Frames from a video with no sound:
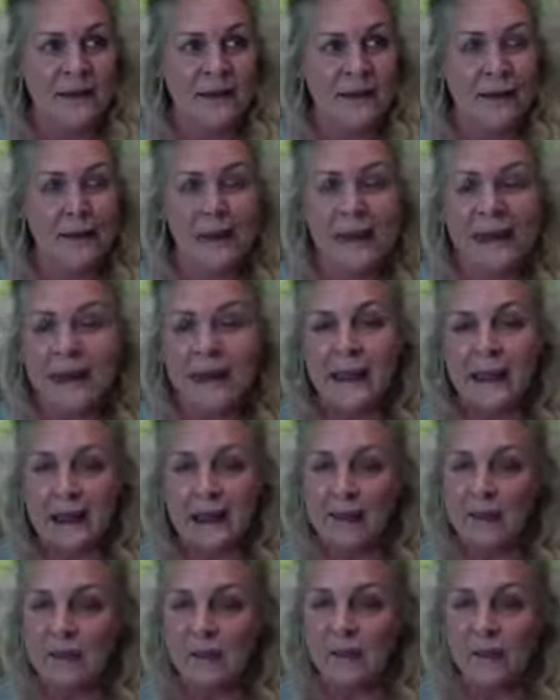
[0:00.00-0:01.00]

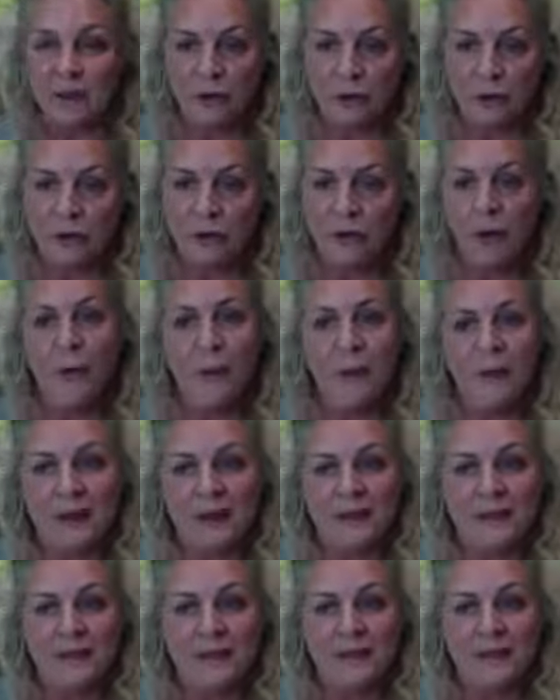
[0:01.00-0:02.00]
reconnect with your
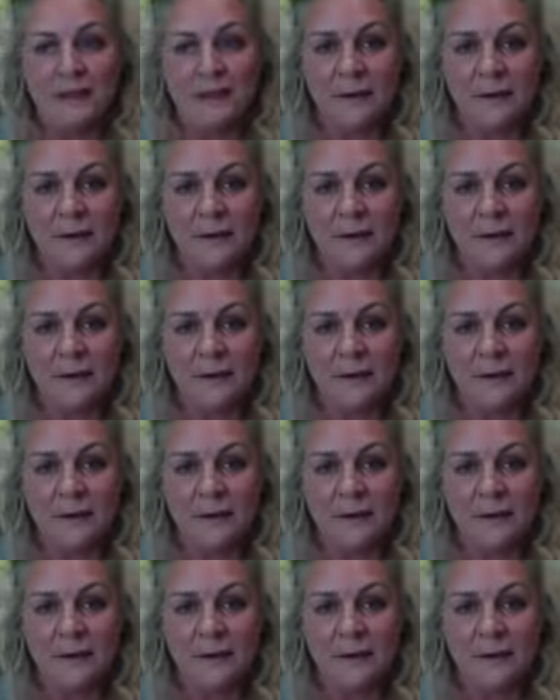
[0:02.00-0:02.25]
purpose.